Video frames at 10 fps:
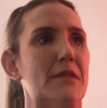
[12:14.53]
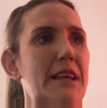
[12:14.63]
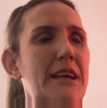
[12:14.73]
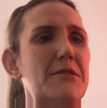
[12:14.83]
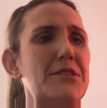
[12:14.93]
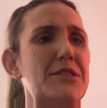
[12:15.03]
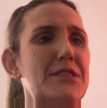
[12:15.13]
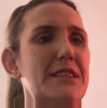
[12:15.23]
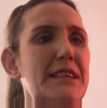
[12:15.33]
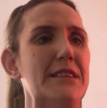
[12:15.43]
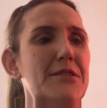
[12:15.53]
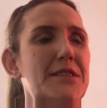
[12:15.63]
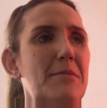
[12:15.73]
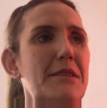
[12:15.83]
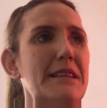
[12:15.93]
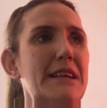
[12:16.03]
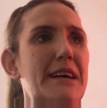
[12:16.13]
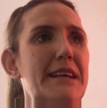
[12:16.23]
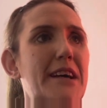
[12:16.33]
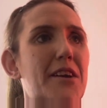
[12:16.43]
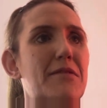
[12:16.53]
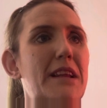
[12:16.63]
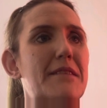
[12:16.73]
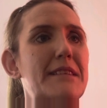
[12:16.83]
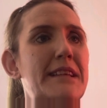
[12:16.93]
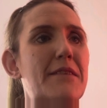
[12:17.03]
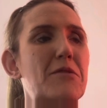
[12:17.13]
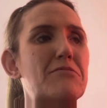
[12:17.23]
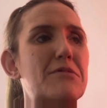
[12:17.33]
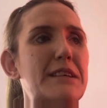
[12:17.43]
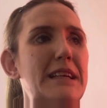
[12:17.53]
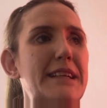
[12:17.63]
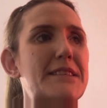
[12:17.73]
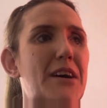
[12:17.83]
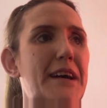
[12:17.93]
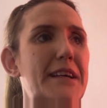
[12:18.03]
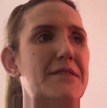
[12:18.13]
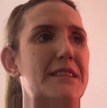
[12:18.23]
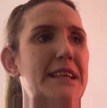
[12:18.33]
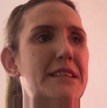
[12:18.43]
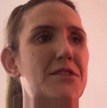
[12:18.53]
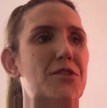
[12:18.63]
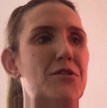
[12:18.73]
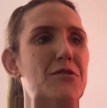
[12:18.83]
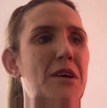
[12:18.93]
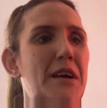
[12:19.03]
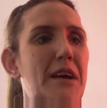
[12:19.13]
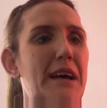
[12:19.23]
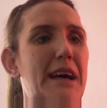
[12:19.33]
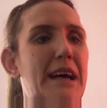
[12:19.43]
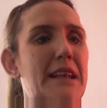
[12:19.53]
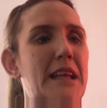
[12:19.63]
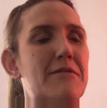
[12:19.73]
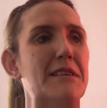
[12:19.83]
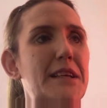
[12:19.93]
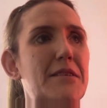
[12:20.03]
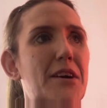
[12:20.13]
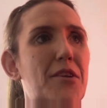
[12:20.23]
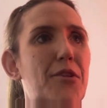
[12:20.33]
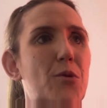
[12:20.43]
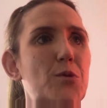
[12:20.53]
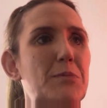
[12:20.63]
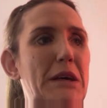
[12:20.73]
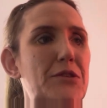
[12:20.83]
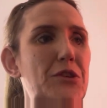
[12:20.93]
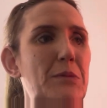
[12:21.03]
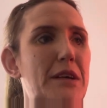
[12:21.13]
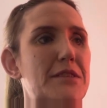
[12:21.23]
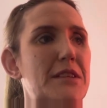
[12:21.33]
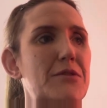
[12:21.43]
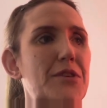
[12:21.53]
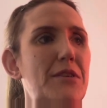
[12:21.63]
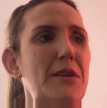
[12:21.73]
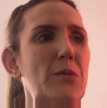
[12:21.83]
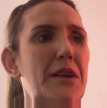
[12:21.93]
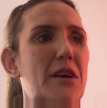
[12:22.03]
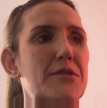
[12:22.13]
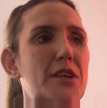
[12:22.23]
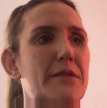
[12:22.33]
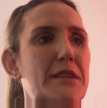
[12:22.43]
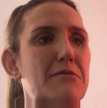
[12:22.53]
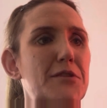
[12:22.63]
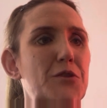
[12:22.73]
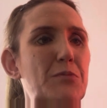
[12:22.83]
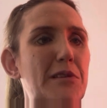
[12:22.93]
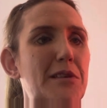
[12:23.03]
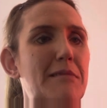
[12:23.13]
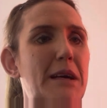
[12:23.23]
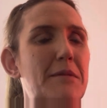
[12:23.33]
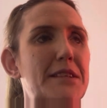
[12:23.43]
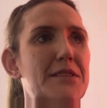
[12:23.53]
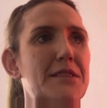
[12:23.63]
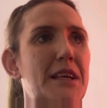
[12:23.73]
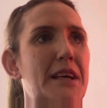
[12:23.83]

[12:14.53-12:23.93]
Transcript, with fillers: it was it was something that I kind of let, never really dived into and never really kind of thought about too much. And it was only when I was going through this program, this